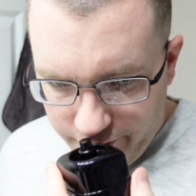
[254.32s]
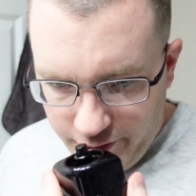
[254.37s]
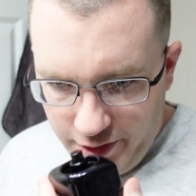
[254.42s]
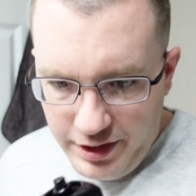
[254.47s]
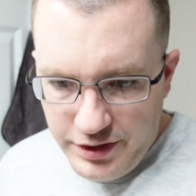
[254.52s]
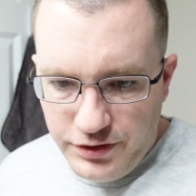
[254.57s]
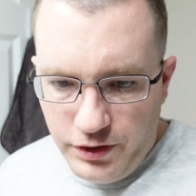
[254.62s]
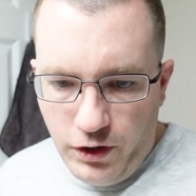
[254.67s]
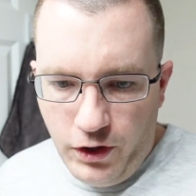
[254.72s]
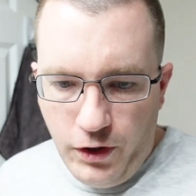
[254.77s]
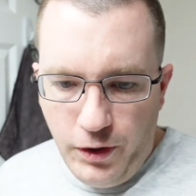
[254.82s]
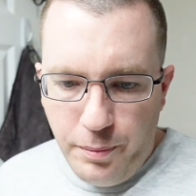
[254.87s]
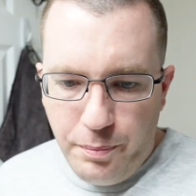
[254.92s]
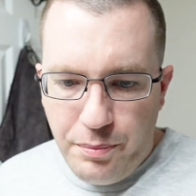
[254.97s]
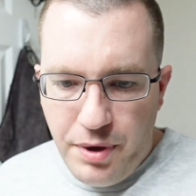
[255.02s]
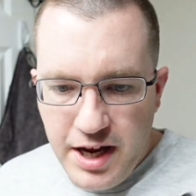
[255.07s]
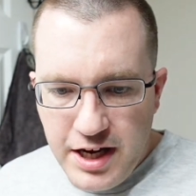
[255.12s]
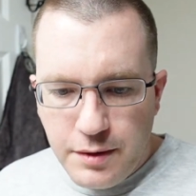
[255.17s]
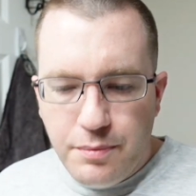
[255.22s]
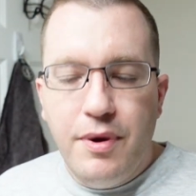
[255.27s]
is all
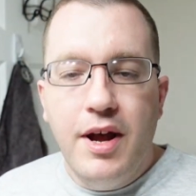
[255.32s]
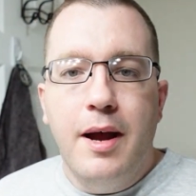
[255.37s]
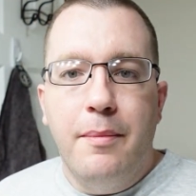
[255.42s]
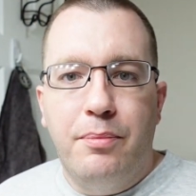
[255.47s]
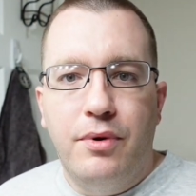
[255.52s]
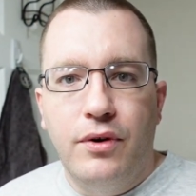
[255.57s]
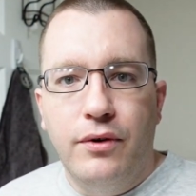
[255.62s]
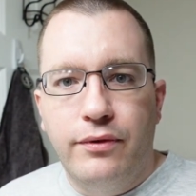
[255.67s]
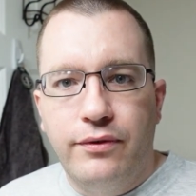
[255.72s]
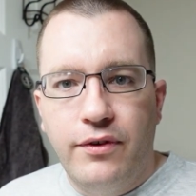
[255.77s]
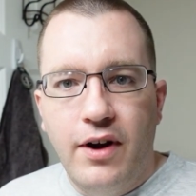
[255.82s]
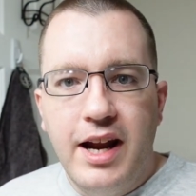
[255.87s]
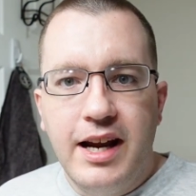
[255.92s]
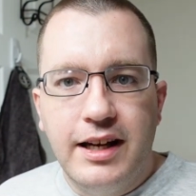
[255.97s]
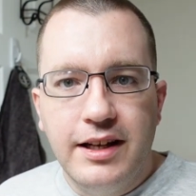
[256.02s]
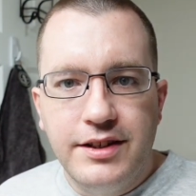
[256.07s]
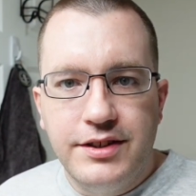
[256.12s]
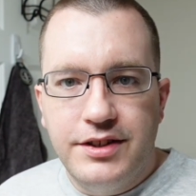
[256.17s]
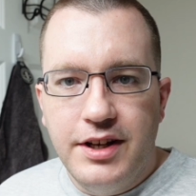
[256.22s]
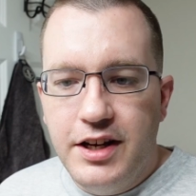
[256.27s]
pink pepper,
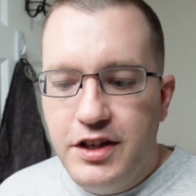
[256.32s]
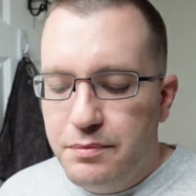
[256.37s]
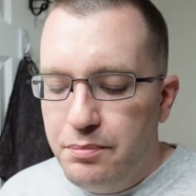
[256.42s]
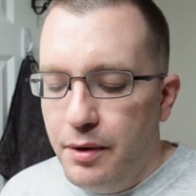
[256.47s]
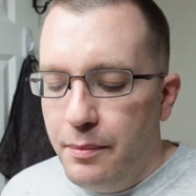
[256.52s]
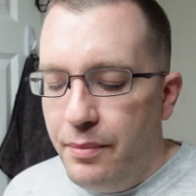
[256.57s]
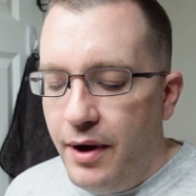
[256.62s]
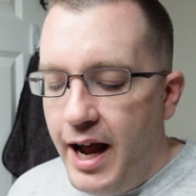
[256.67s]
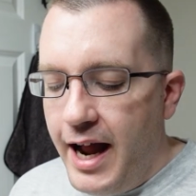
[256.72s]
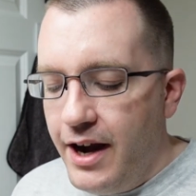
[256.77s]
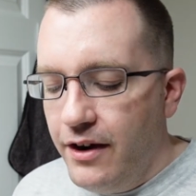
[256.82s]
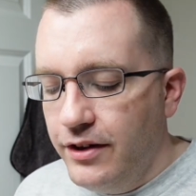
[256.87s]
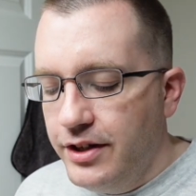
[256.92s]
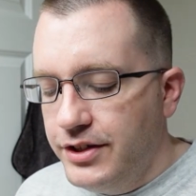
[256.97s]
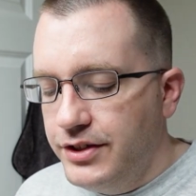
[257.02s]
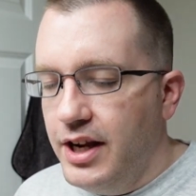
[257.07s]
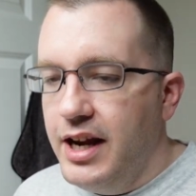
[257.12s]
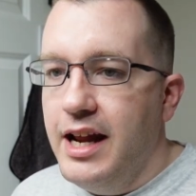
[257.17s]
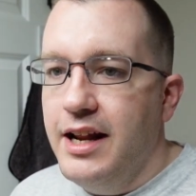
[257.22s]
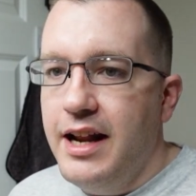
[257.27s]
frankincense,
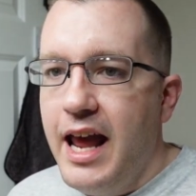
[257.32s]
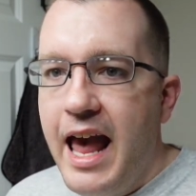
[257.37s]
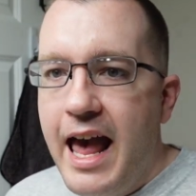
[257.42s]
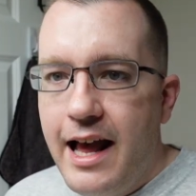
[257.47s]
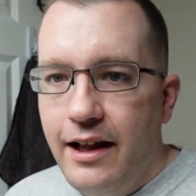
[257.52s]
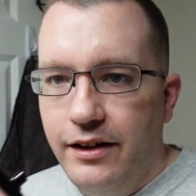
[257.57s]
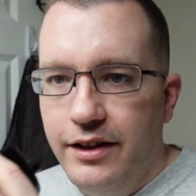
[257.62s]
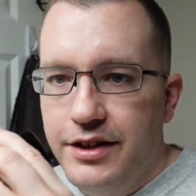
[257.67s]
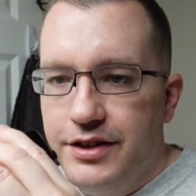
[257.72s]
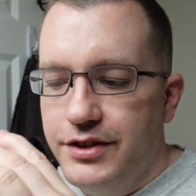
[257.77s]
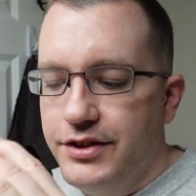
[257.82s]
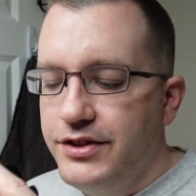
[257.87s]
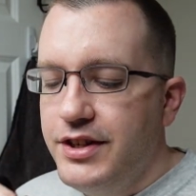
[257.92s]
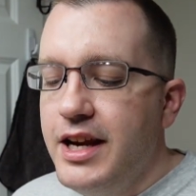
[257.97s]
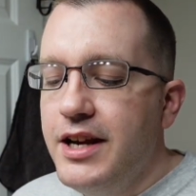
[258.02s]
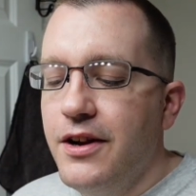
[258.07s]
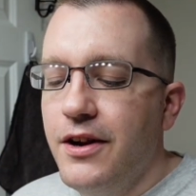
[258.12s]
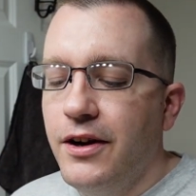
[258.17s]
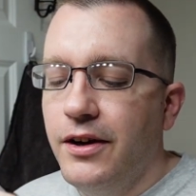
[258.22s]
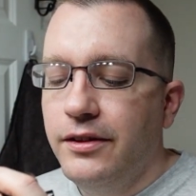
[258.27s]
papyrus, and Atlas
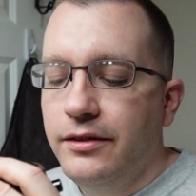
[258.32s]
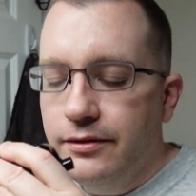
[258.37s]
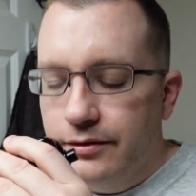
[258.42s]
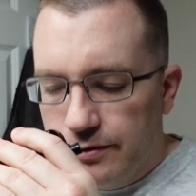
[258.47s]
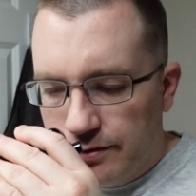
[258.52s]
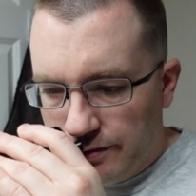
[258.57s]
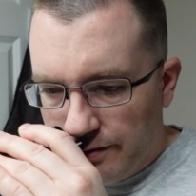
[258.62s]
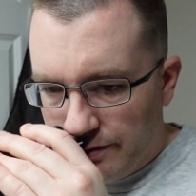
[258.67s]
cedar.